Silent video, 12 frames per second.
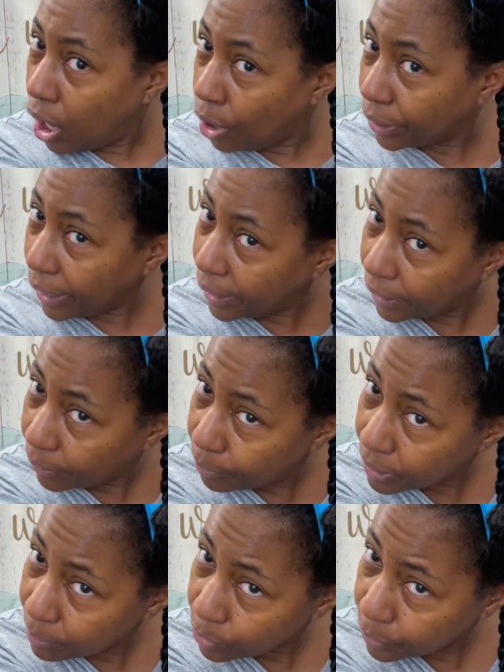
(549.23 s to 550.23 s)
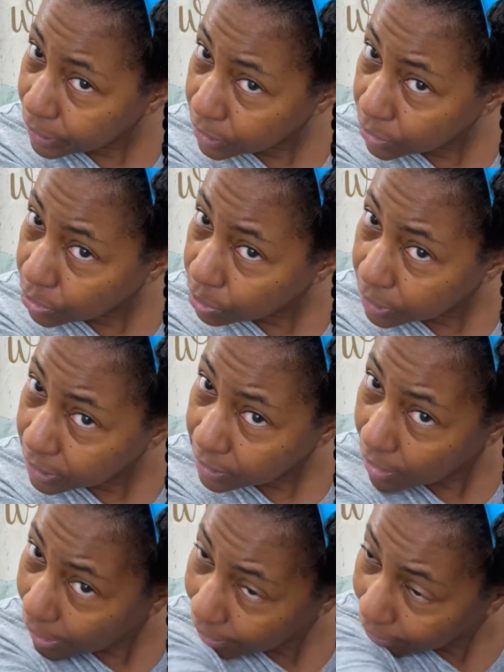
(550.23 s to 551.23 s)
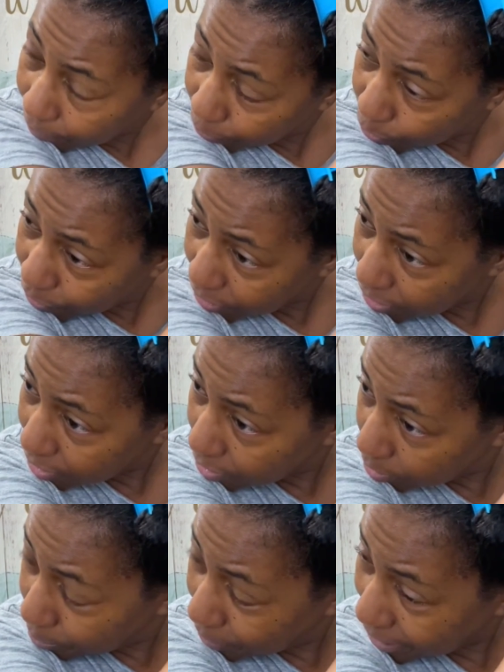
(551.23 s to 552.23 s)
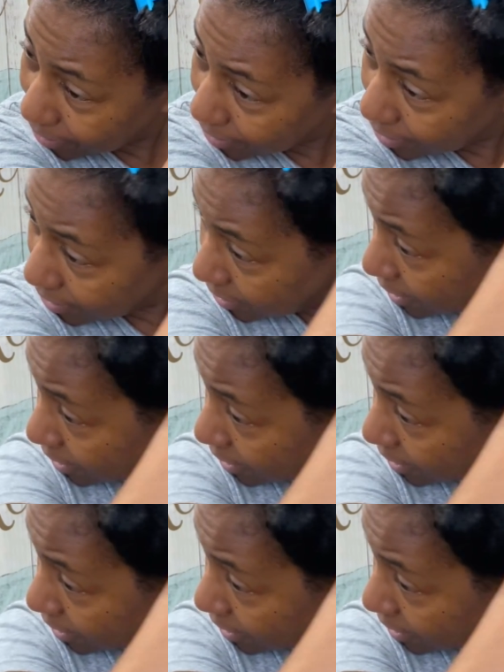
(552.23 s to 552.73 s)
Okay, what I'm going to do is I am going to split this